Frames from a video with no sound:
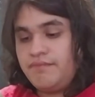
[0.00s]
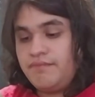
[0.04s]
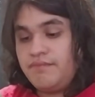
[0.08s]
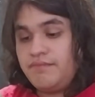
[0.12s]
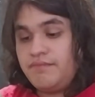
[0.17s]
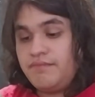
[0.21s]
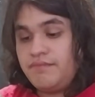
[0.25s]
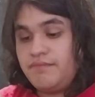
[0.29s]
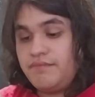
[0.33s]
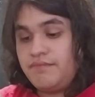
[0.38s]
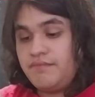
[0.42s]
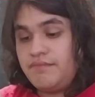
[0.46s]

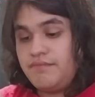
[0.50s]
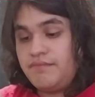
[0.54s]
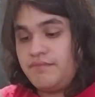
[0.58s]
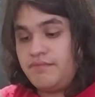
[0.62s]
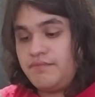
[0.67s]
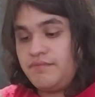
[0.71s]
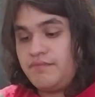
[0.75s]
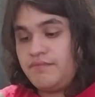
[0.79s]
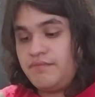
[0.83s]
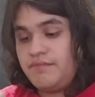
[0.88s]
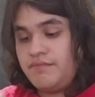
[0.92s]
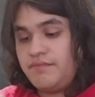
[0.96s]

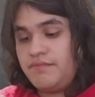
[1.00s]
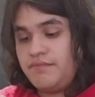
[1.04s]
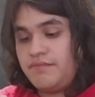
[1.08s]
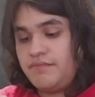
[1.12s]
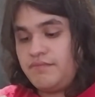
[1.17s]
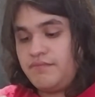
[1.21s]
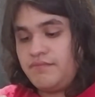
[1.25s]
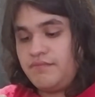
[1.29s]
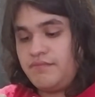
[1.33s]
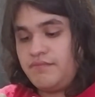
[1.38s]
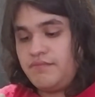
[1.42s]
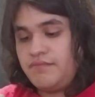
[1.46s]

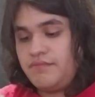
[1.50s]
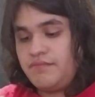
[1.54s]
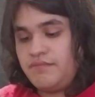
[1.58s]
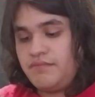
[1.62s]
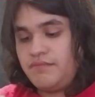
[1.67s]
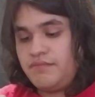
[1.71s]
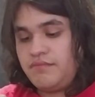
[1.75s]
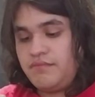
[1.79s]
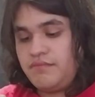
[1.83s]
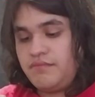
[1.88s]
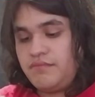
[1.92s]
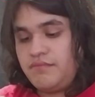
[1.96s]

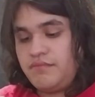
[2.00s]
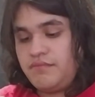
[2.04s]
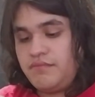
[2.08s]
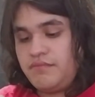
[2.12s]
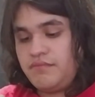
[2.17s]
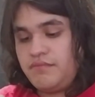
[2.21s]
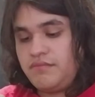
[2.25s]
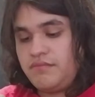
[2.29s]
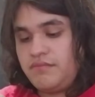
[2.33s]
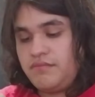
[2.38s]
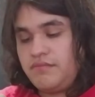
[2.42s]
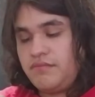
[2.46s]

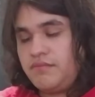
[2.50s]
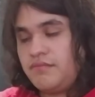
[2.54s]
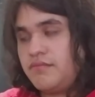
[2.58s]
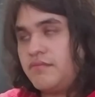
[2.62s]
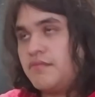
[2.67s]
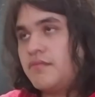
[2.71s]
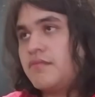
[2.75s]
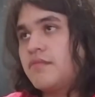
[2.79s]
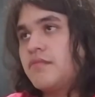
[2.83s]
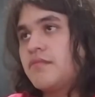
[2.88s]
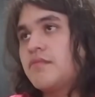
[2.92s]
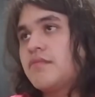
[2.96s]

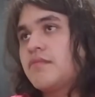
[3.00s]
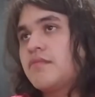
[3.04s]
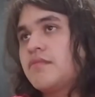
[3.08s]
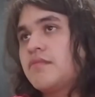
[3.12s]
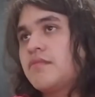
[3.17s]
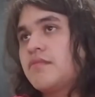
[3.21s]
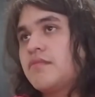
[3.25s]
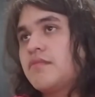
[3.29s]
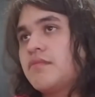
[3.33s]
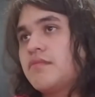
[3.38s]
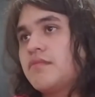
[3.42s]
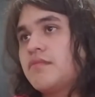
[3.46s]

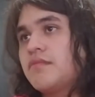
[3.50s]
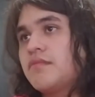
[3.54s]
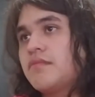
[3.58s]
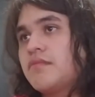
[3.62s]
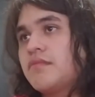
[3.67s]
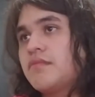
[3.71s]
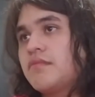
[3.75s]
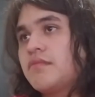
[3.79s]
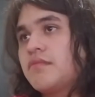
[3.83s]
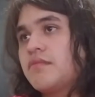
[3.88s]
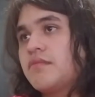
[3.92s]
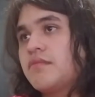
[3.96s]

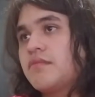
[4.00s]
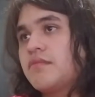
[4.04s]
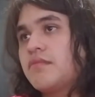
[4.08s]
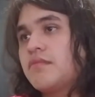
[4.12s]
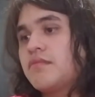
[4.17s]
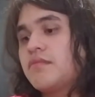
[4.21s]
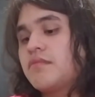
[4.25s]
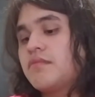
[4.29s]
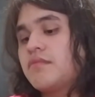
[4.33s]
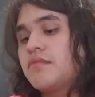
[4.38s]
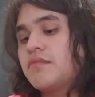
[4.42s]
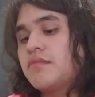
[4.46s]

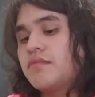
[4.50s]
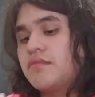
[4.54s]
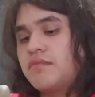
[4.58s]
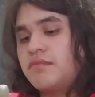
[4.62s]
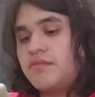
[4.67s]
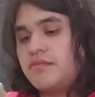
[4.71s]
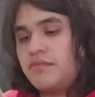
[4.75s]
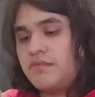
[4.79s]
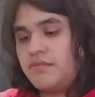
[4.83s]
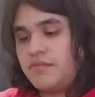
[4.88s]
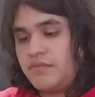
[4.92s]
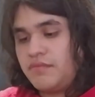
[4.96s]

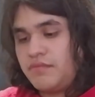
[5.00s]
(no one is talking)